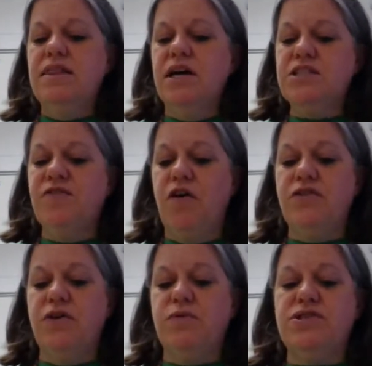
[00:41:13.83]
Thus
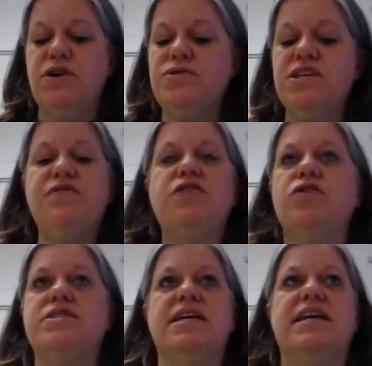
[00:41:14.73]
far, there was no
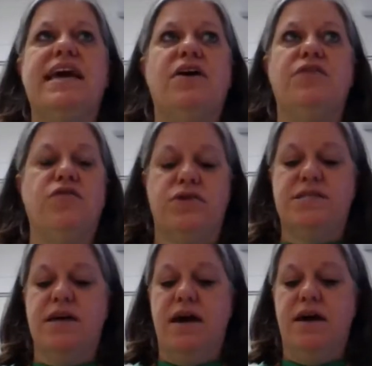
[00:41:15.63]
difficulty in accounting for
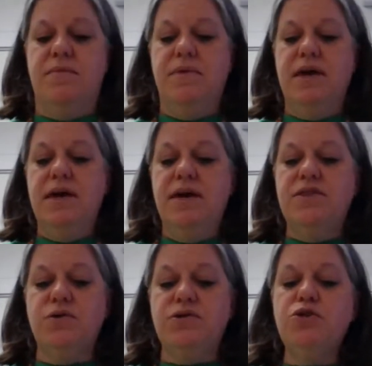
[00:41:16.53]
his time.
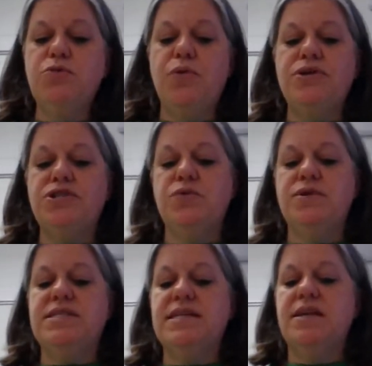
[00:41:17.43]
There were two boys who
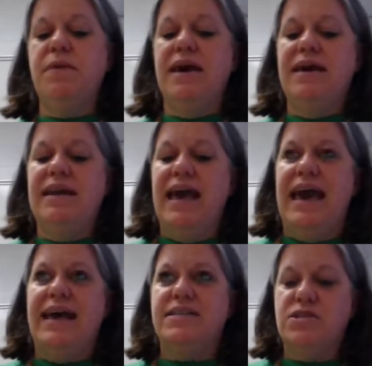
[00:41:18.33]
had seen a man
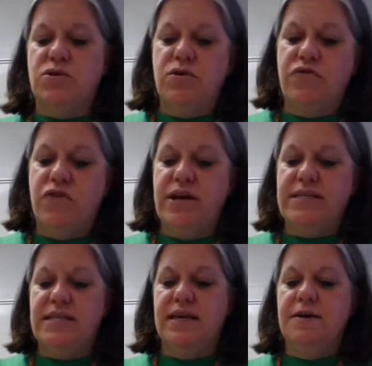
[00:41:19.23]
acting sort of
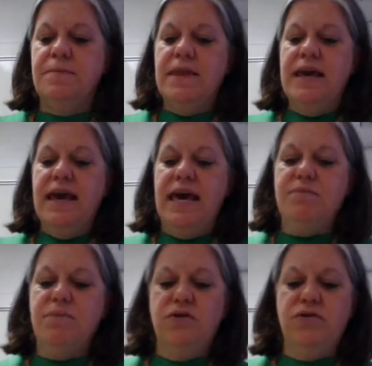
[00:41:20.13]
crazy,
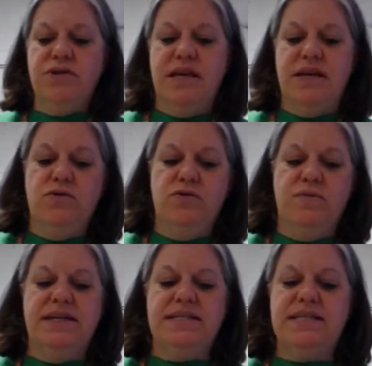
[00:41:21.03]
and motorists at whom
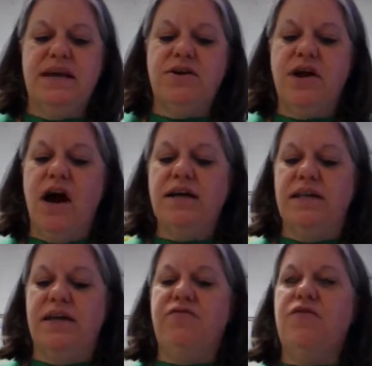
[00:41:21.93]
he had stared
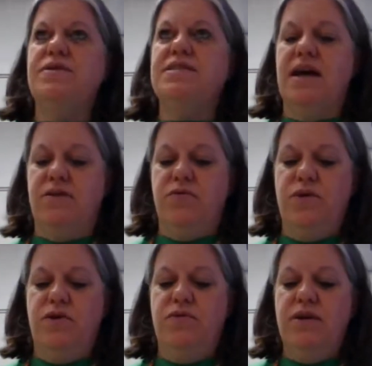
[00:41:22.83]
oddly from the side of the
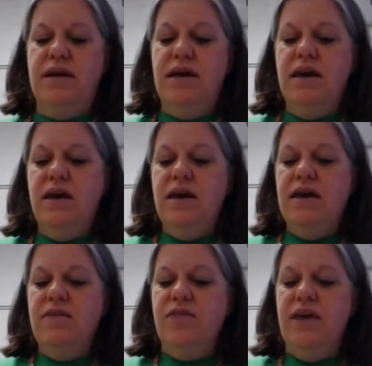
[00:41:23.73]
road.
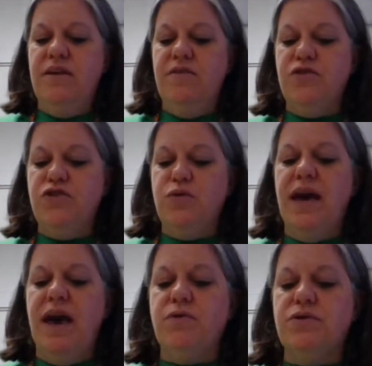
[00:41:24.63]
Then, for three
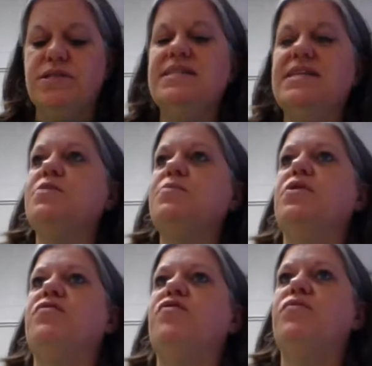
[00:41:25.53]
hours, he
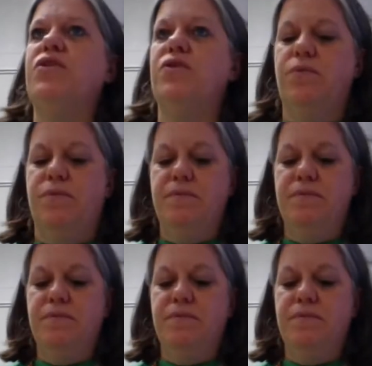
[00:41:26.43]
disappeared from view.